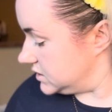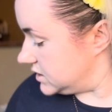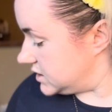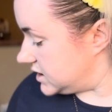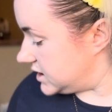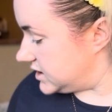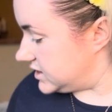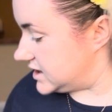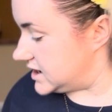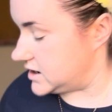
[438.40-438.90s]

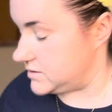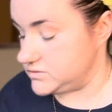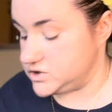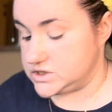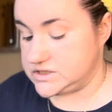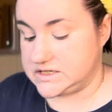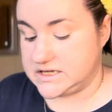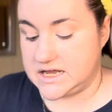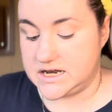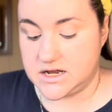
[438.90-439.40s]
And then I'm
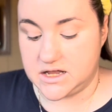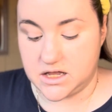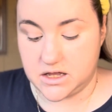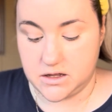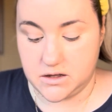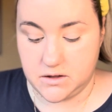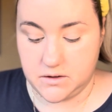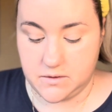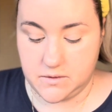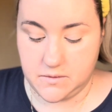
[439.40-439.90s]
just going to
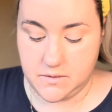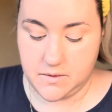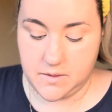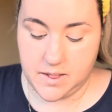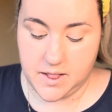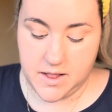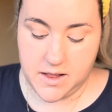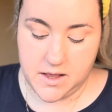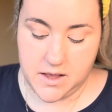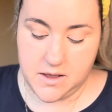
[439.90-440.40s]

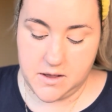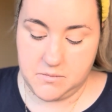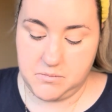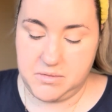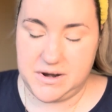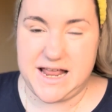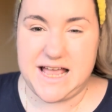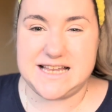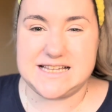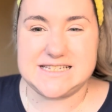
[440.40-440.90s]

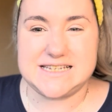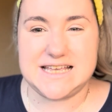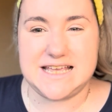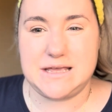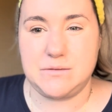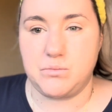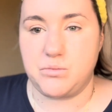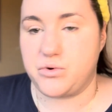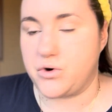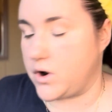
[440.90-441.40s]
blend it
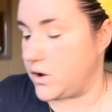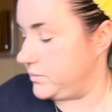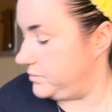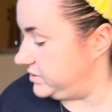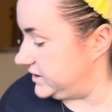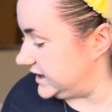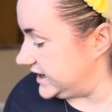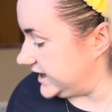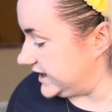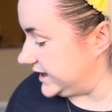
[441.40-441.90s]
in
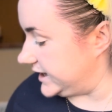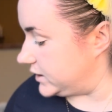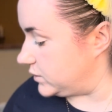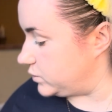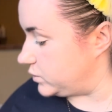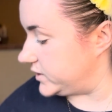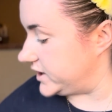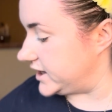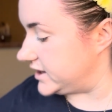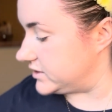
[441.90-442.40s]
properly
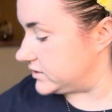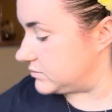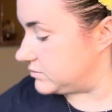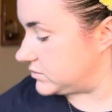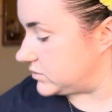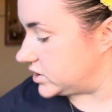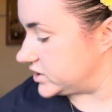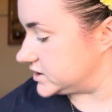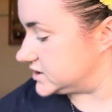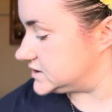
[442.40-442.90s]
with
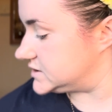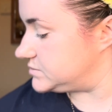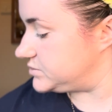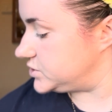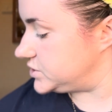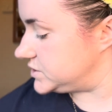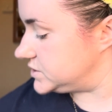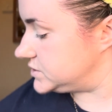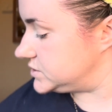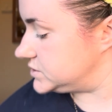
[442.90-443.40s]
my
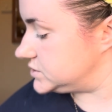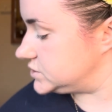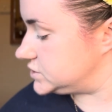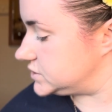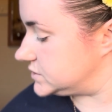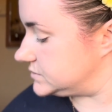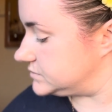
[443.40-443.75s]
sponge.